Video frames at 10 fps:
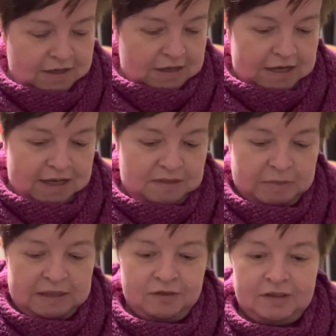Last
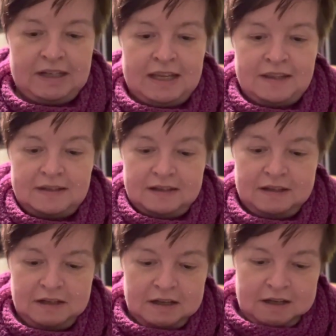but not least,
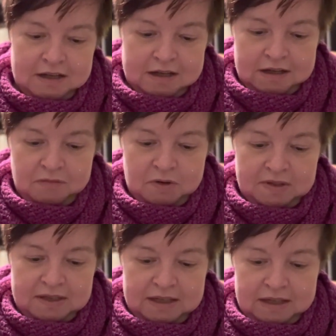I
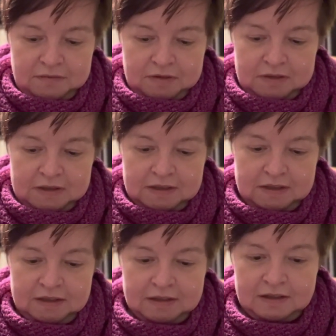was given
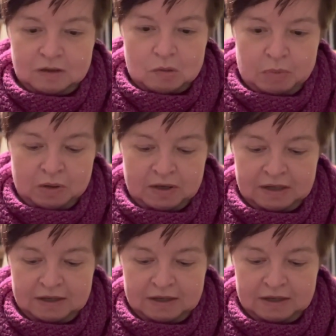a book.